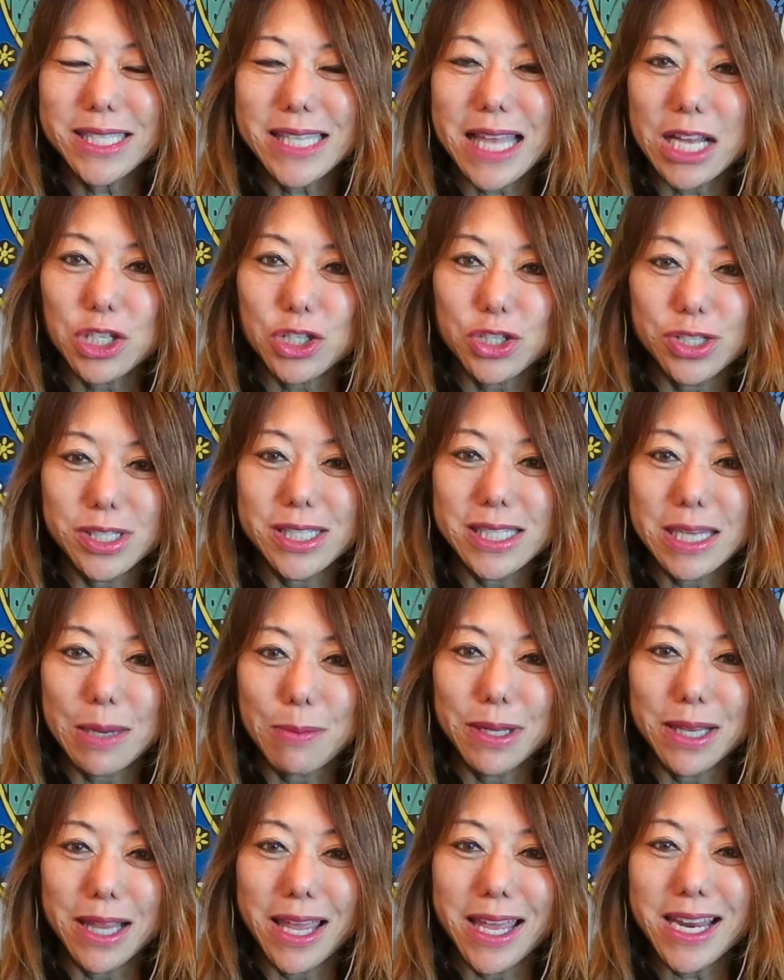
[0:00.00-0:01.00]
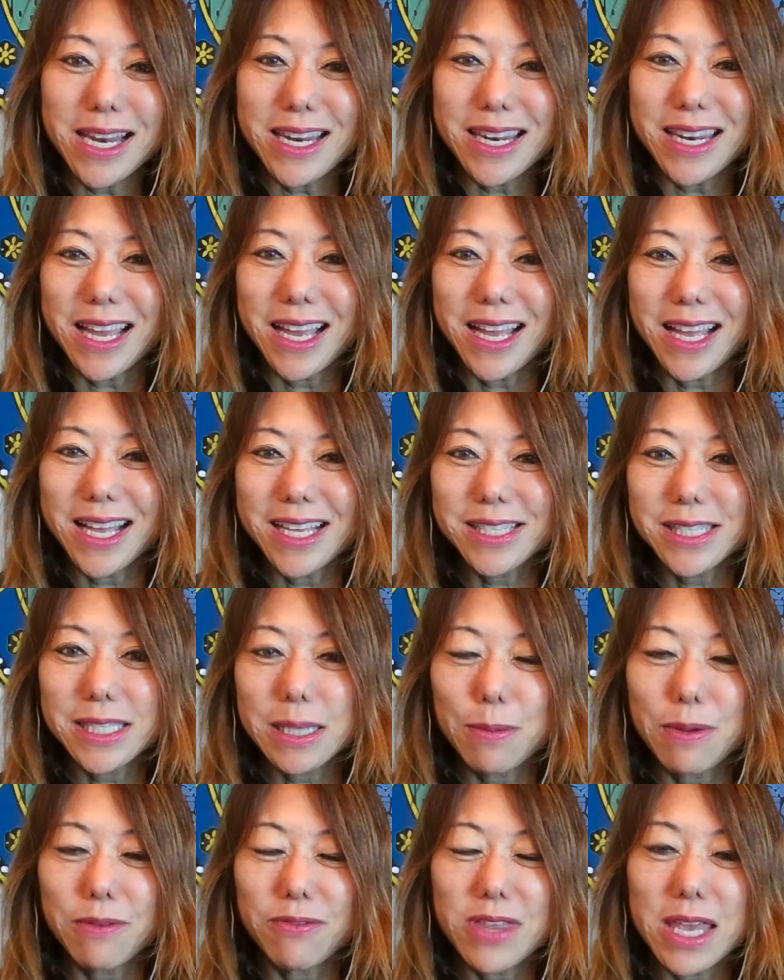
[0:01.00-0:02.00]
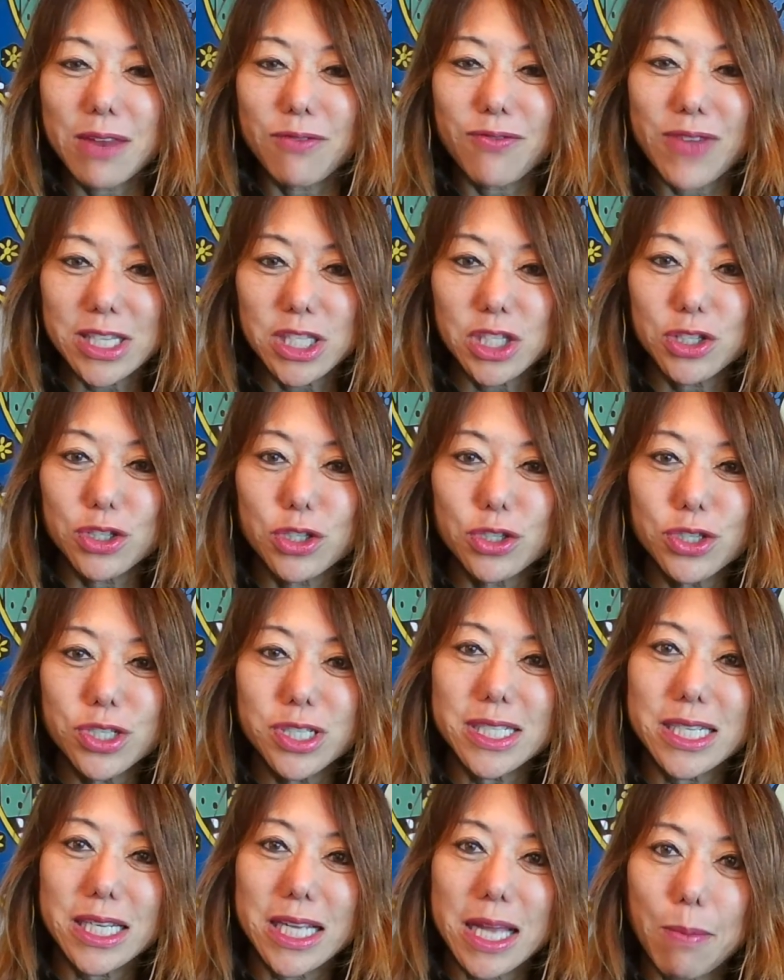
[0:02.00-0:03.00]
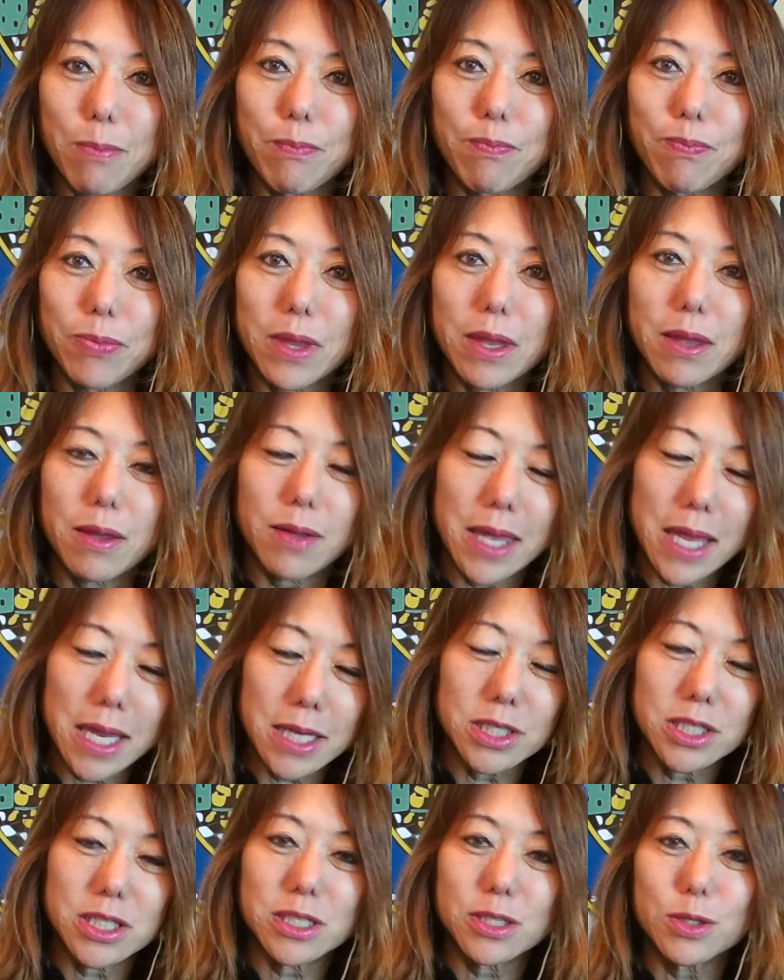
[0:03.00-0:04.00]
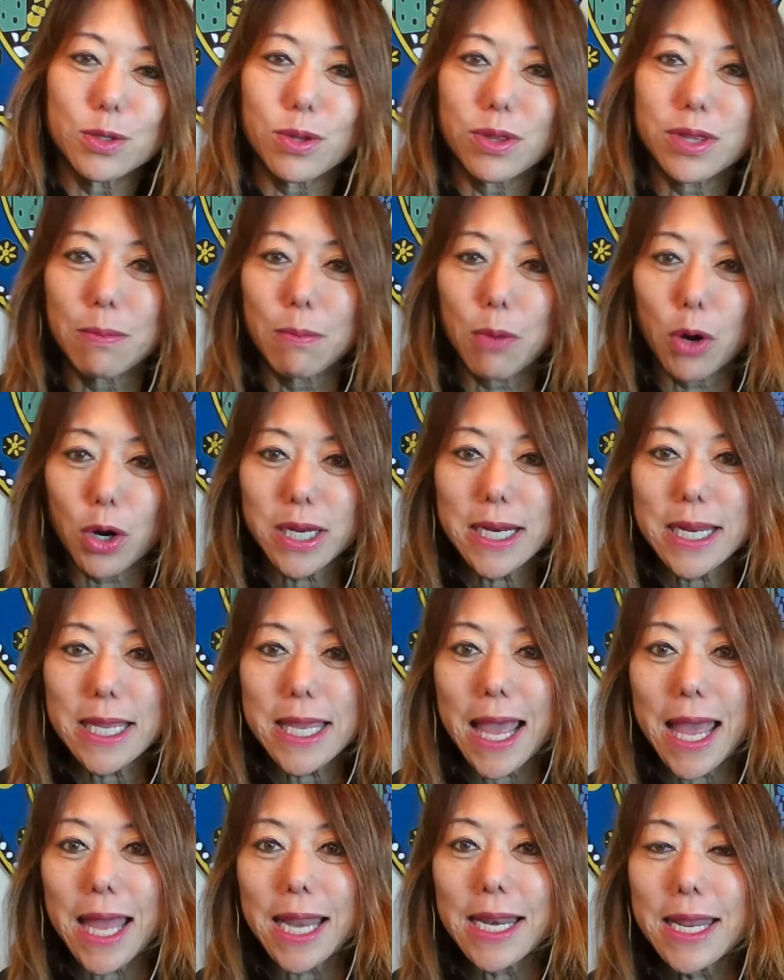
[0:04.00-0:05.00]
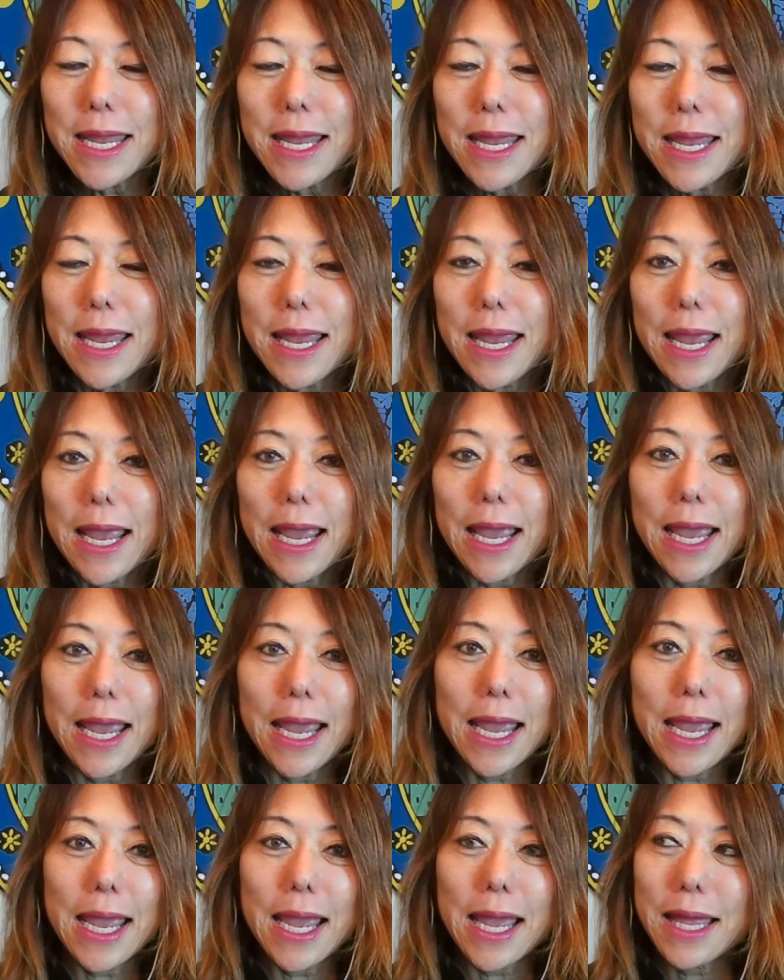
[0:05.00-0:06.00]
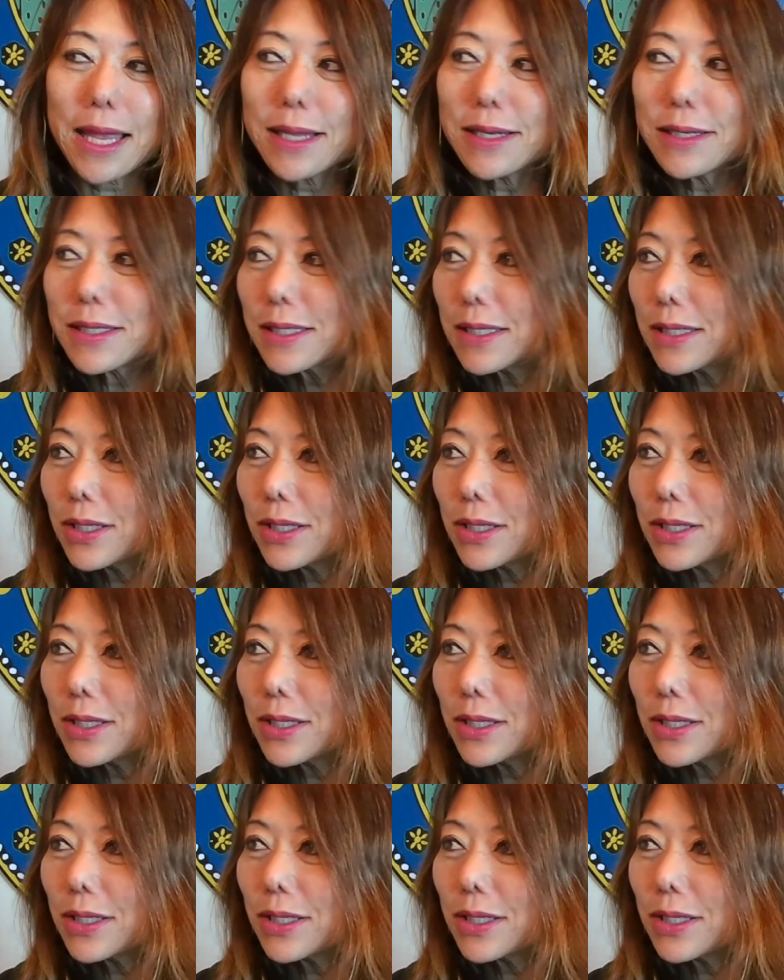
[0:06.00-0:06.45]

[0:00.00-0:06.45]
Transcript: That should stimulate some of the investors to come into the market again. And,